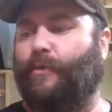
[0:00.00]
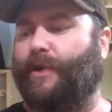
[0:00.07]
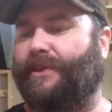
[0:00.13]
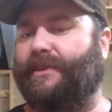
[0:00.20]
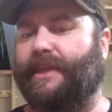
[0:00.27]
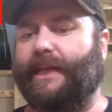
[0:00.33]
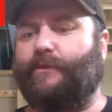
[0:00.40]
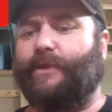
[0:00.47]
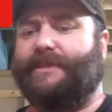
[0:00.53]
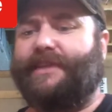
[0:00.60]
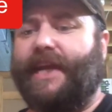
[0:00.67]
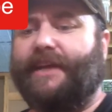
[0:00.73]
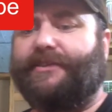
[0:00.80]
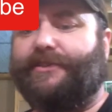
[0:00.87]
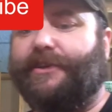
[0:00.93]
With liquid
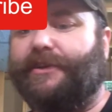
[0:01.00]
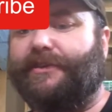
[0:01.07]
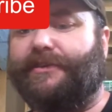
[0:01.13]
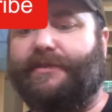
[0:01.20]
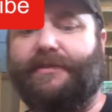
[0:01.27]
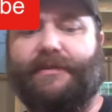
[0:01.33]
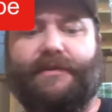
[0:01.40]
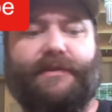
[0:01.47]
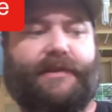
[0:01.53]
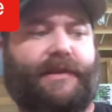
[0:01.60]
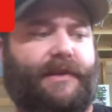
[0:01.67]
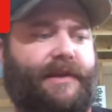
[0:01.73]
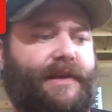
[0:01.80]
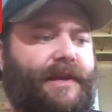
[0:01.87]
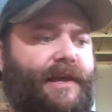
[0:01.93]
testers,
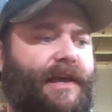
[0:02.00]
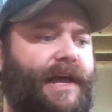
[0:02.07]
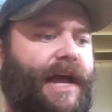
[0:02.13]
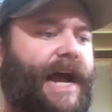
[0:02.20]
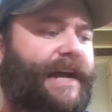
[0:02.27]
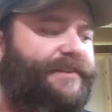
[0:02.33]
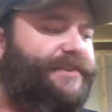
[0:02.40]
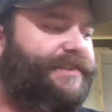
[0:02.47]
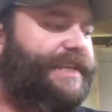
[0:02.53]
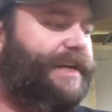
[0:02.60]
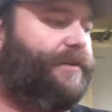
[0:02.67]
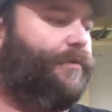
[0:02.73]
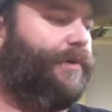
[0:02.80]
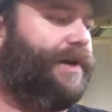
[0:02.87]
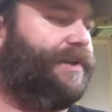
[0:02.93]
I
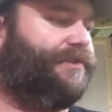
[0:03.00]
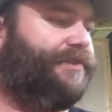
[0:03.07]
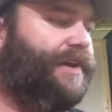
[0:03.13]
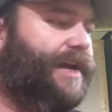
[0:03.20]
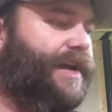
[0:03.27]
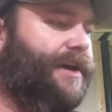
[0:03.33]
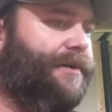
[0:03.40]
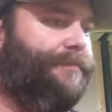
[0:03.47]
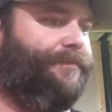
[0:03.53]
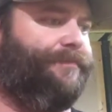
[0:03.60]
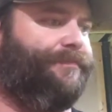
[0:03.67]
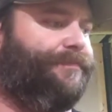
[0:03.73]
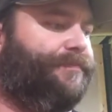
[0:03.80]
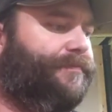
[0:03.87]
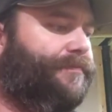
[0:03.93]
stick with
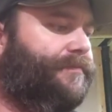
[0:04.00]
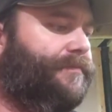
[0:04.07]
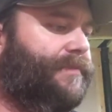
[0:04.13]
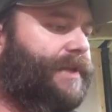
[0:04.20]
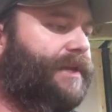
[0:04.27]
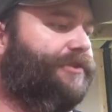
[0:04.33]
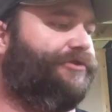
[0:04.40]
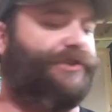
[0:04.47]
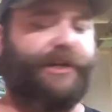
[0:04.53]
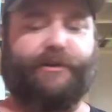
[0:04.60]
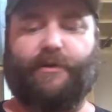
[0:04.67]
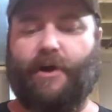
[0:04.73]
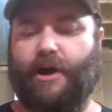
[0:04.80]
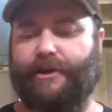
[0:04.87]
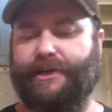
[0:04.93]

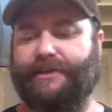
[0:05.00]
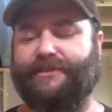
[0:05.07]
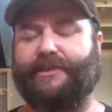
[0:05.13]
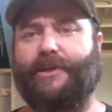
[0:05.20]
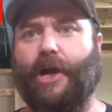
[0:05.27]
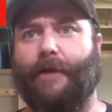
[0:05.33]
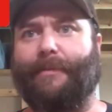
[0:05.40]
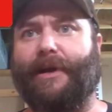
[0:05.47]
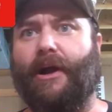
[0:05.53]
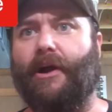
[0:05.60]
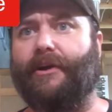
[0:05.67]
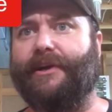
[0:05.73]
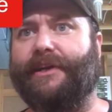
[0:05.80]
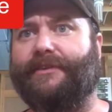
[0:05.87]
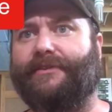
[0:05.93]
general hardness and carbonate
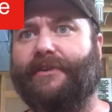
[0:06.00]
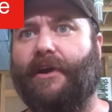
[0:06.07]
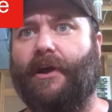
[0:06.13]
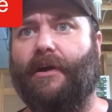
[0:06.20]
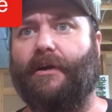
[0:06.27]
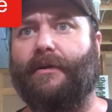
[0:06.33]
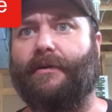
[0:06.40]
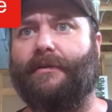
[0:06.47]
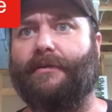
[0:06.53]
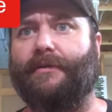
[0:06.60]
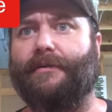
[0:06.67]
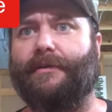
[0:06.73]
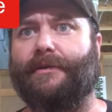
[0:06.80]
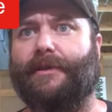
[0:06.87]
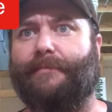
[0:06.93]
hardness are
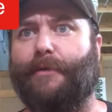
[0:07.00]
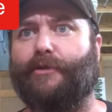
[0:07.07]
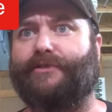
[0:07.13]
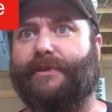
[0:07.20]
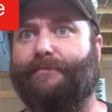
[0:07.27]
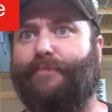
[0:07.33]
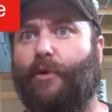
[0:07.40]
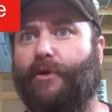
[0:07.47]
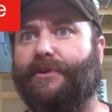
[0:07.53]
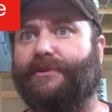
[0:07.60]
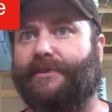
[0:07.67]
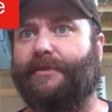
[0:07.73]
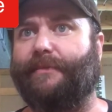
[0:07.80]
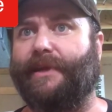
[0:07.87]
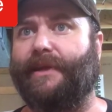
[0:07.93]
the most
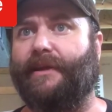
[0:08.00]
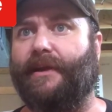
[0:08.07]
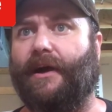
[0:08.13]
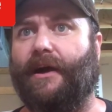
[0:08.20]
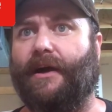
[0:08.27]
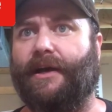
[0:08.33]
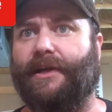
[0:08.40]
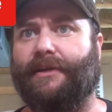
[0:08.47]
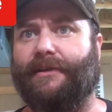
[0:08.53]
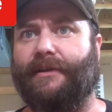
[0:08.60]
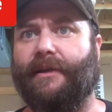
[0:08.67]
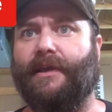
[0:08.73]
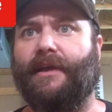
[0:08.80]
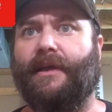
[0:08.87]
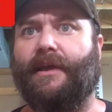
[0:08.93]
important to me on
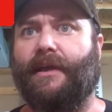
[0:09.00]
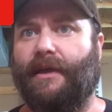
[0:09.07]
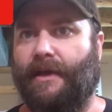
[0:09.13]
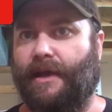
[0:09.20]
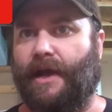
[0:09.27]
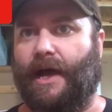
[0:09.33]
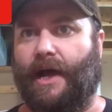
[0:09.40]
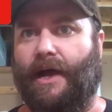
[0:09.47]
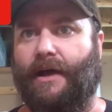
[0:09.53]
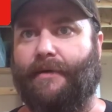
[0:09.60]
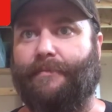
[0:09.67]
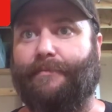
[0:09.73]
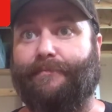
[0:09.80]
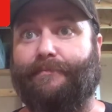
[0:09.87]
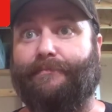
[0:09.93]

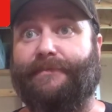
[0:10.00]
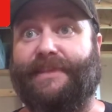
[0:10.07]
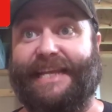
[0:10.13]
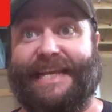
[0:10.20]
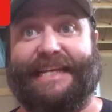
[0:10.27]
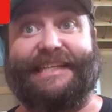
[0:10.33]
the